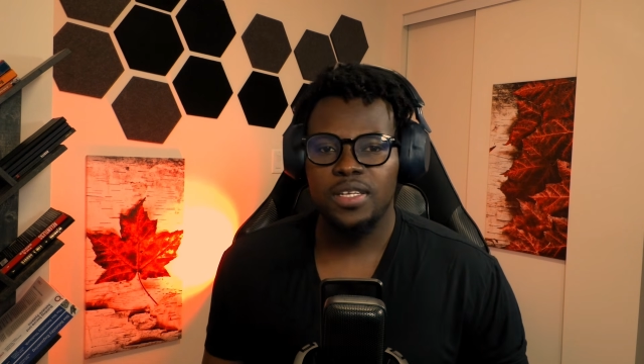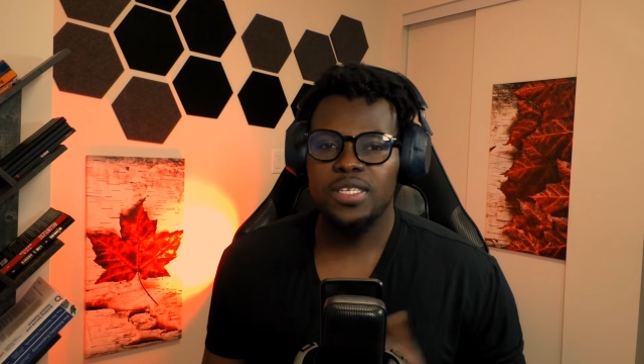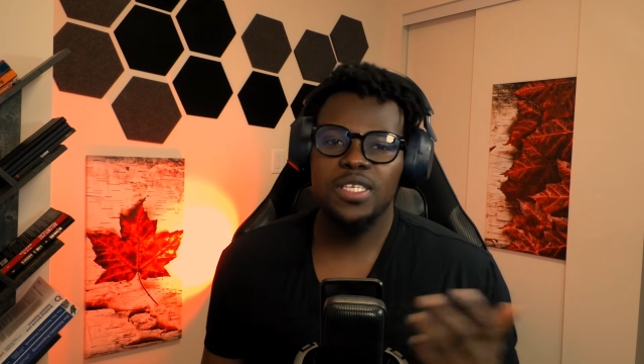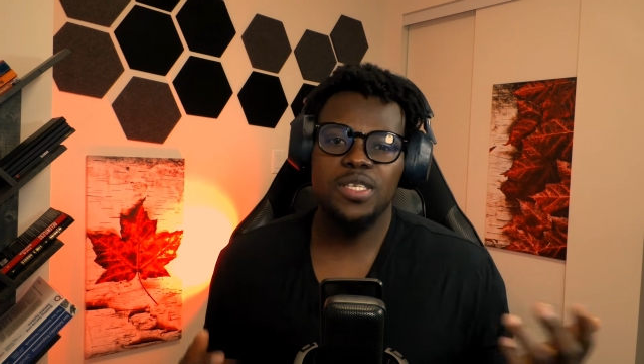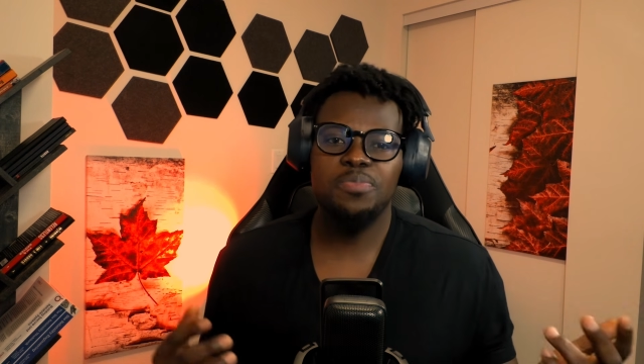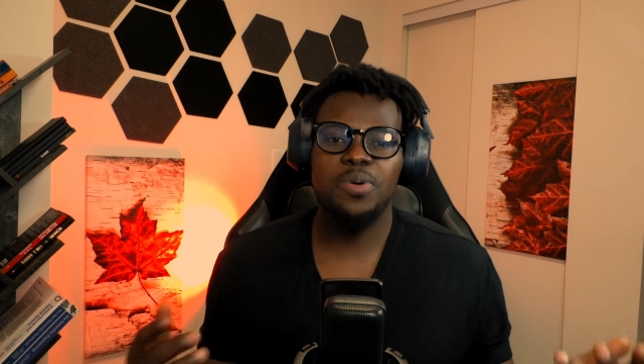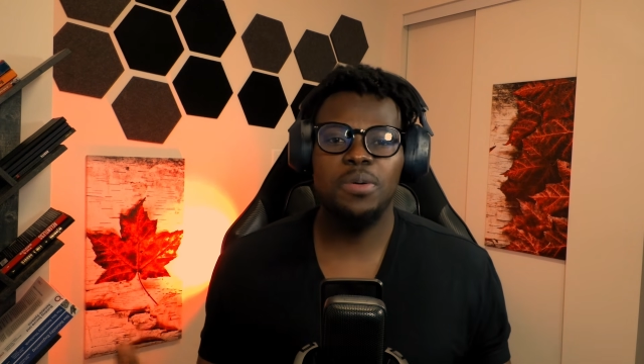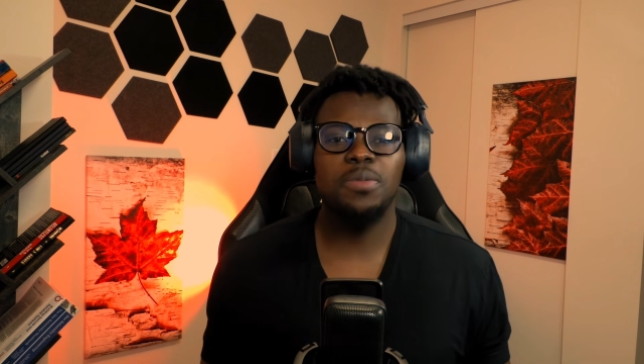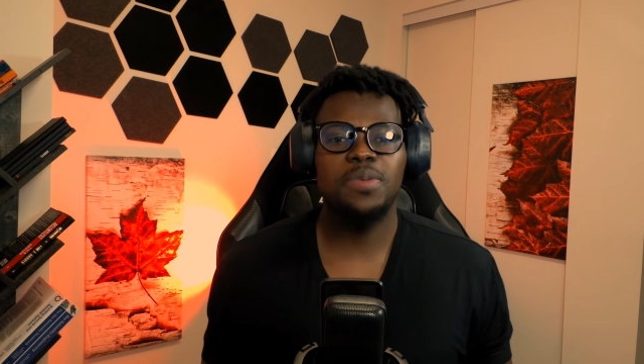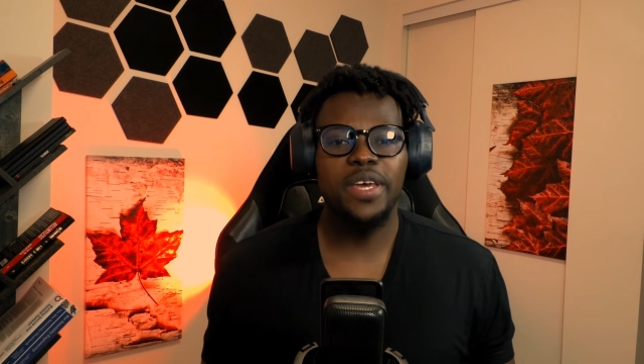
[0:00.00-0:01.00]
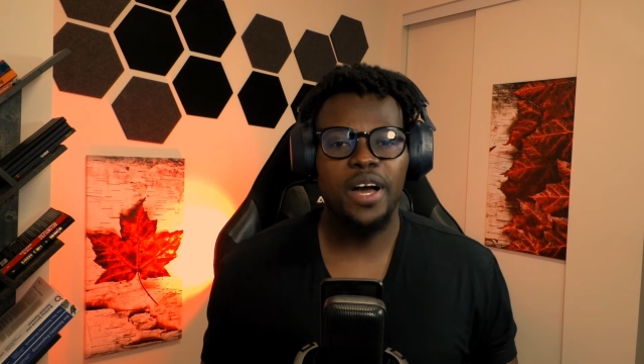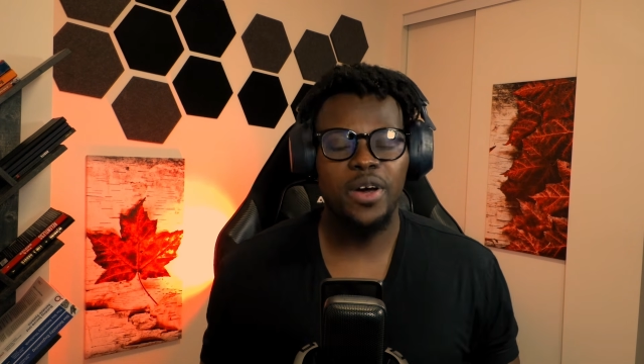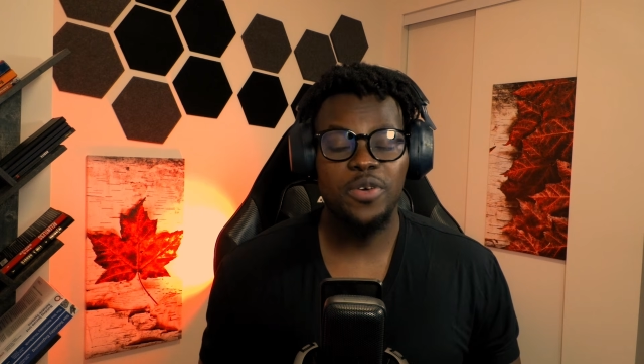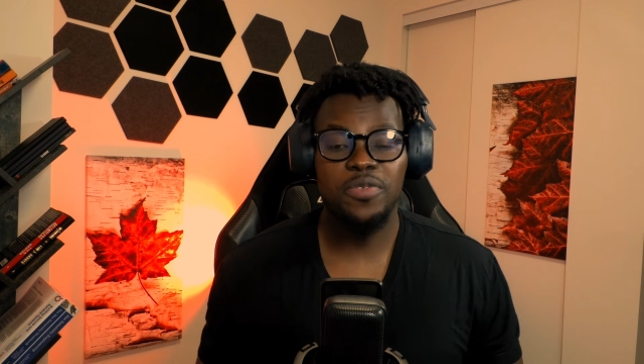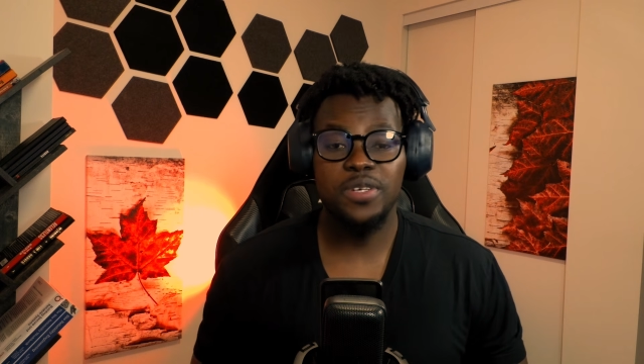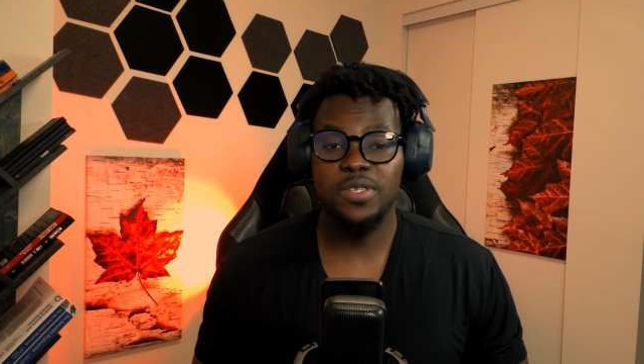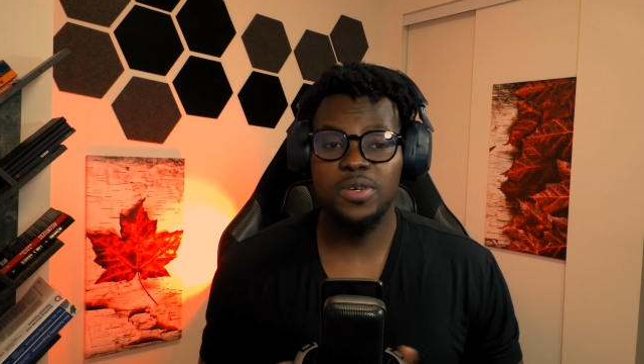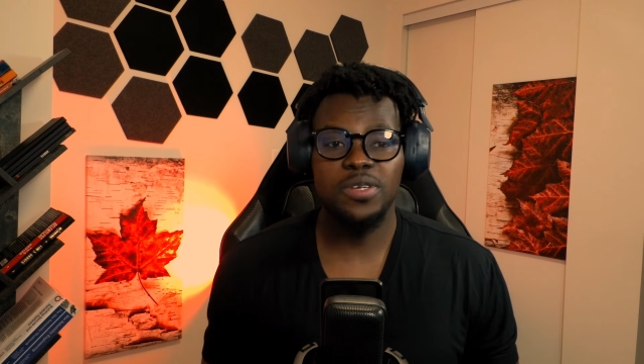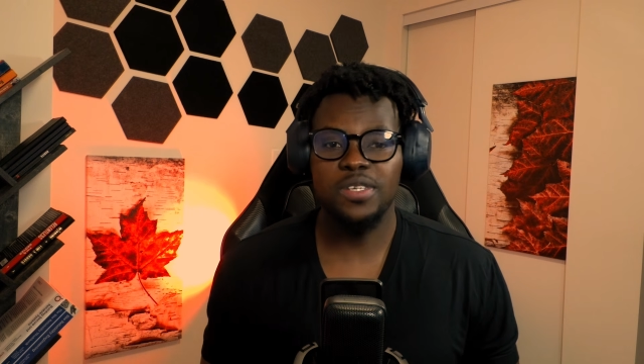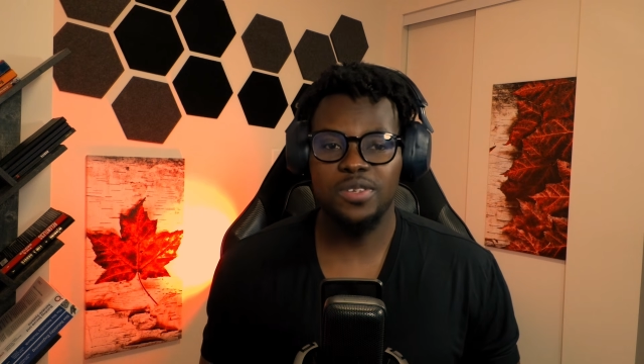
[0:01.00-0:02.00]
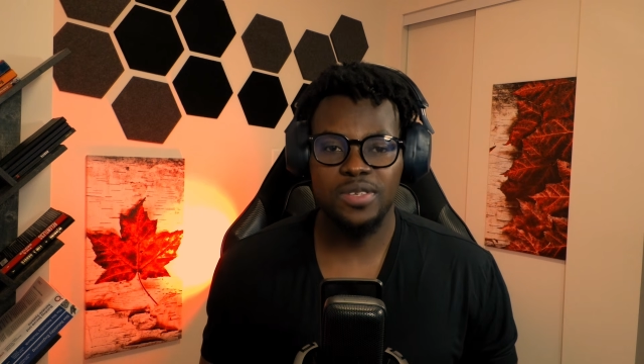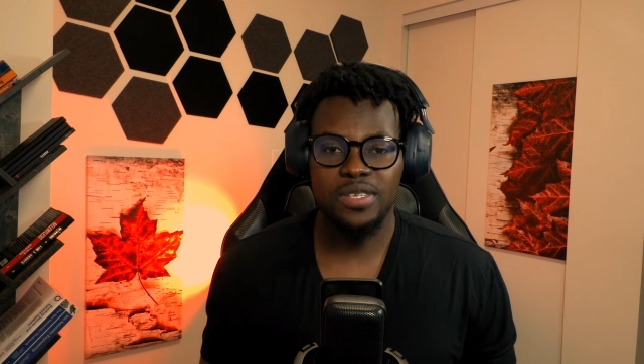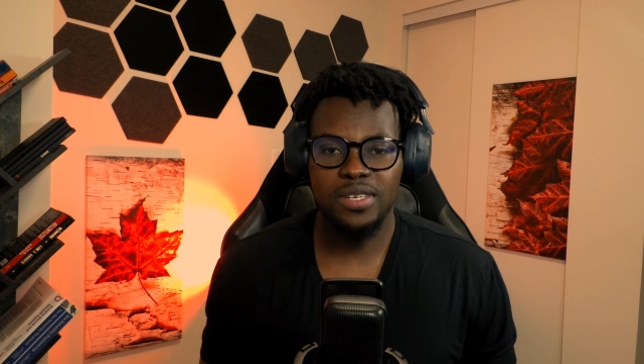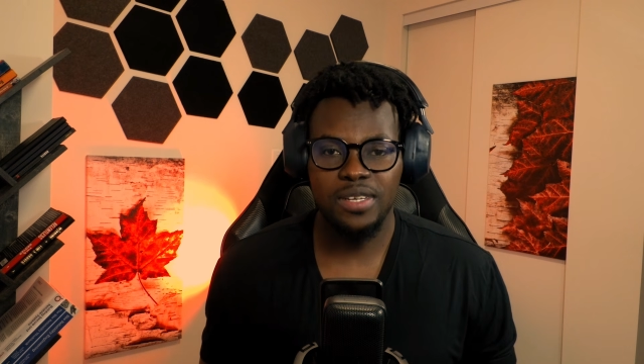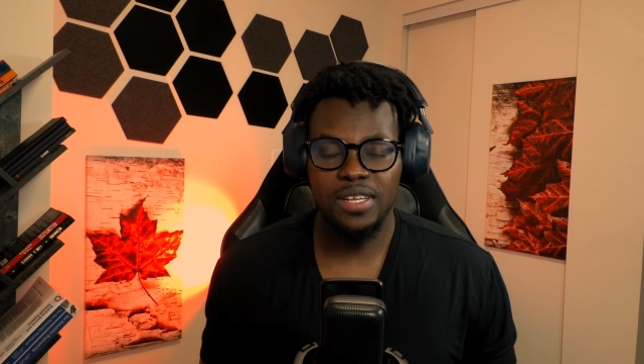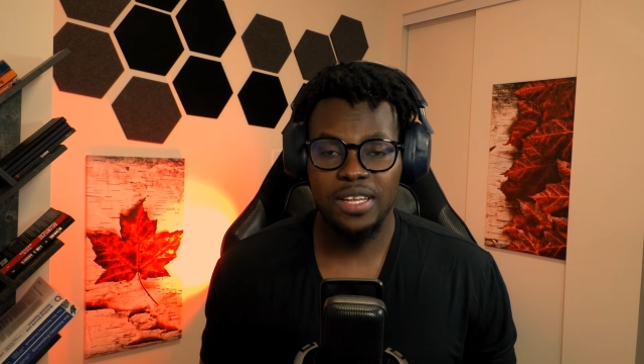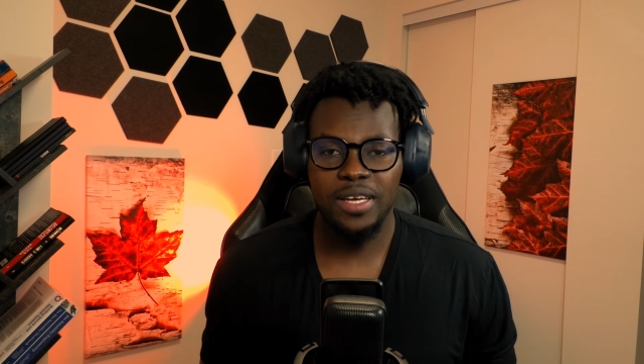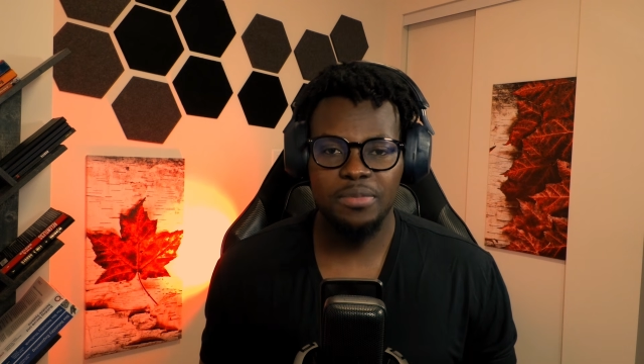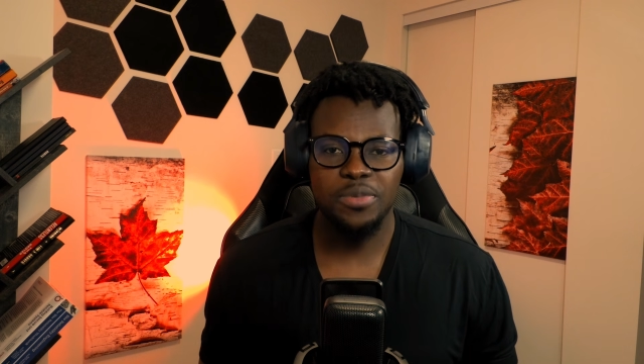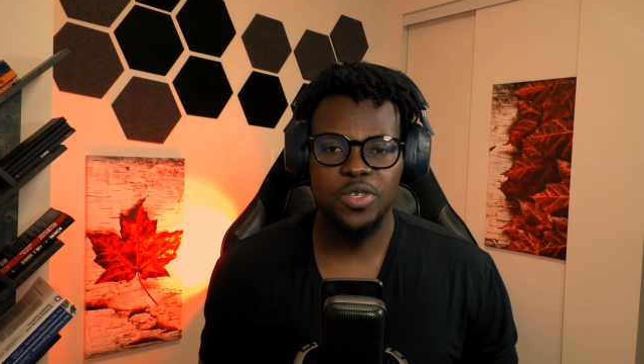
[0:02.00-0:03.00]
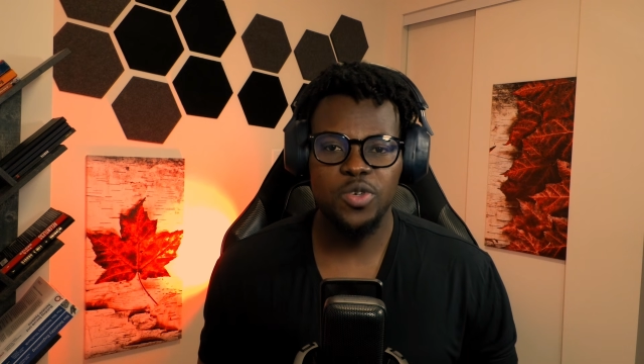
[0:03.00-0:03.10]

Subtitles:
This is probably how you first started using LLMs.